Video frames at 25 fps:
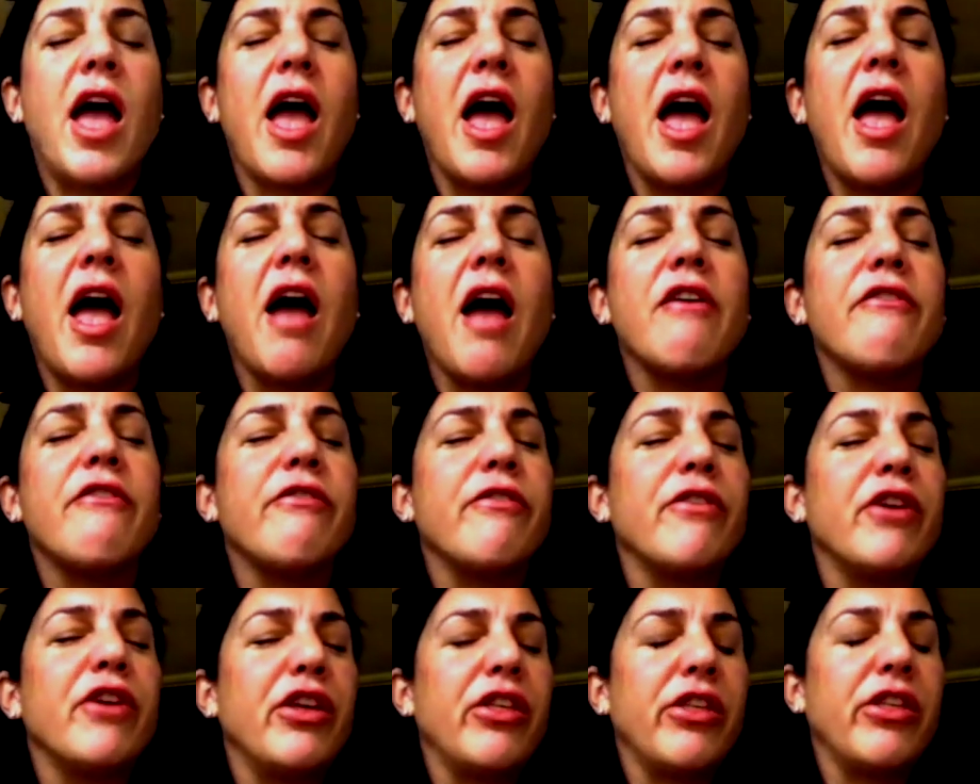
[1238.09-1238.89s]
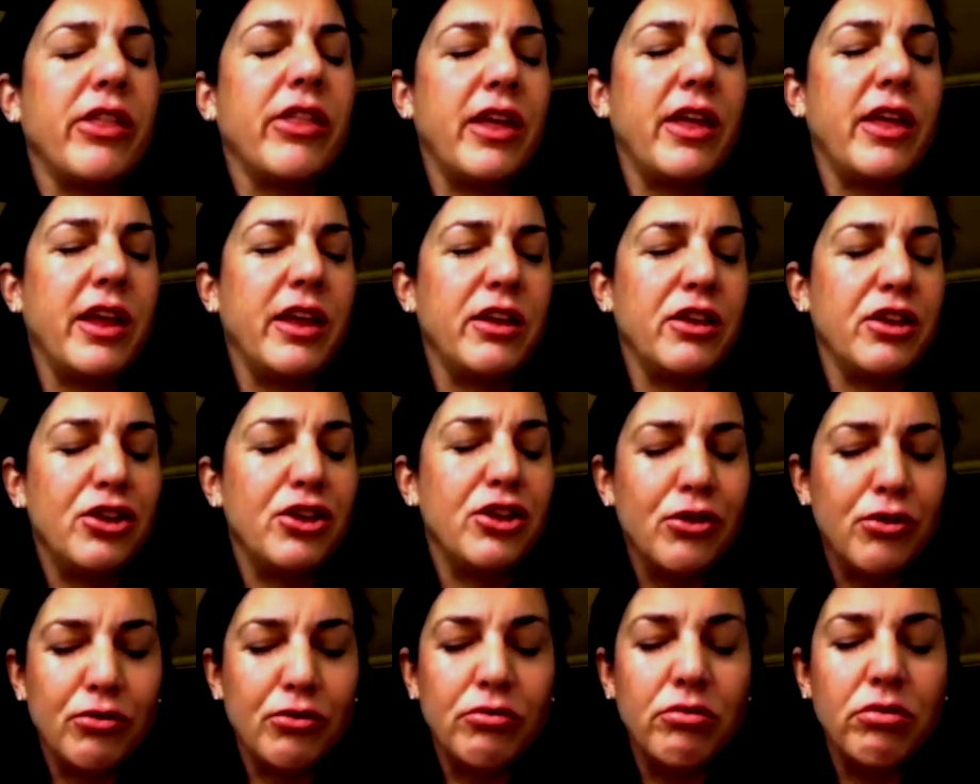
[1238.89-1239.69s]
everything
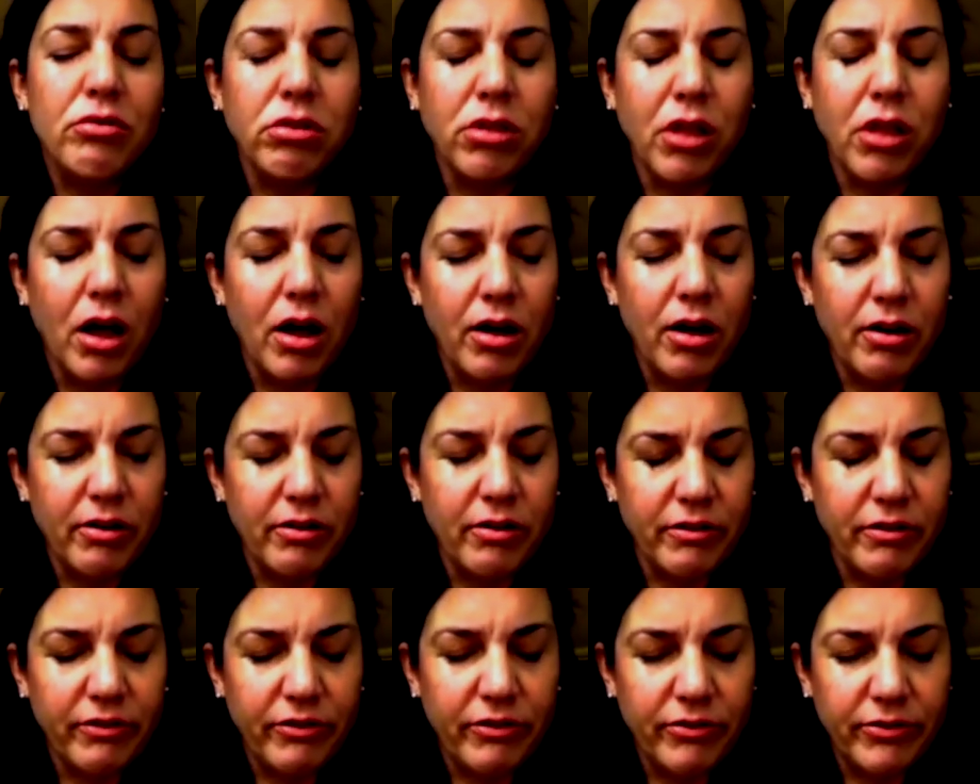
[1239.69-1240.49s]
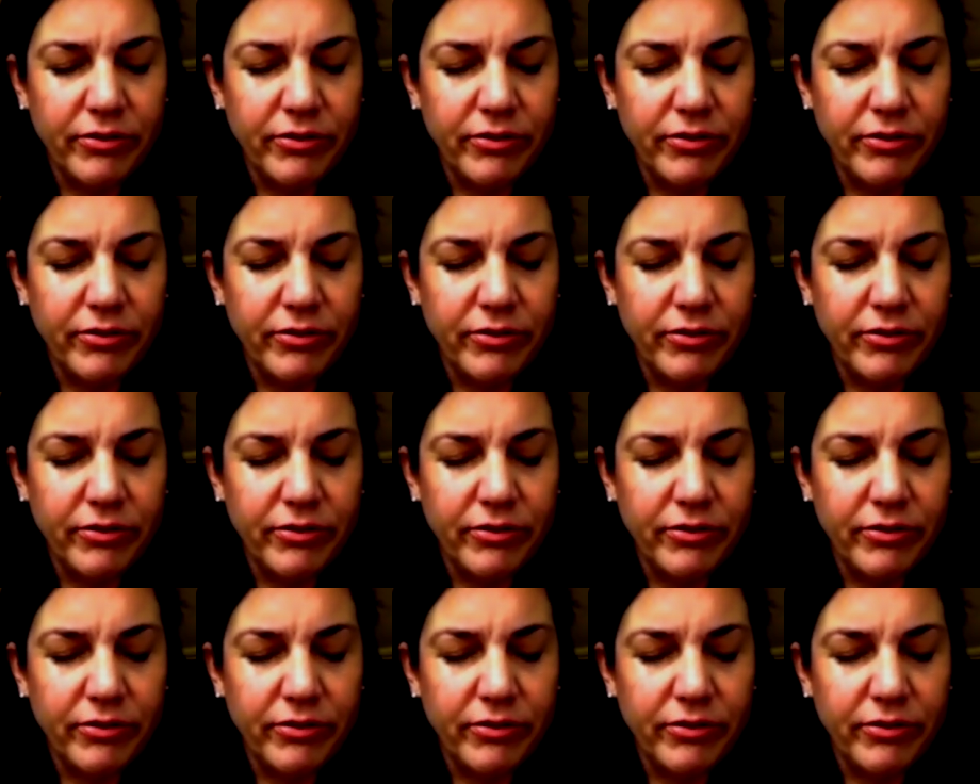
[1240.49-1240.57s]
you love.